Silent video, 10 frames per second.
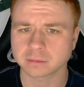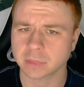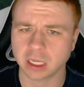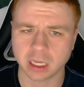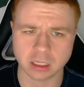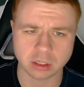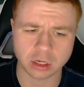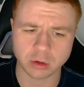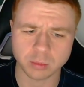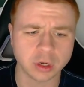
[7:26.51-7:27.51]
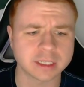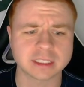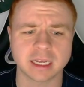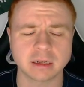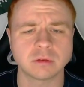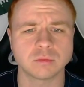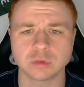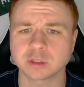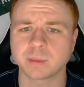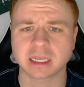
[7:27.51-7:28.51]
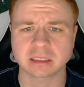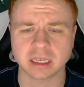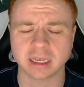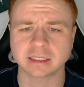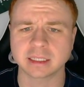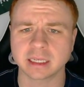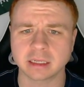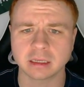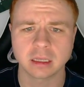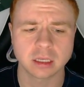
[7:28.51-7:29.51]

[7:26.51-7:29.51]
And, Maria's dad respects that and,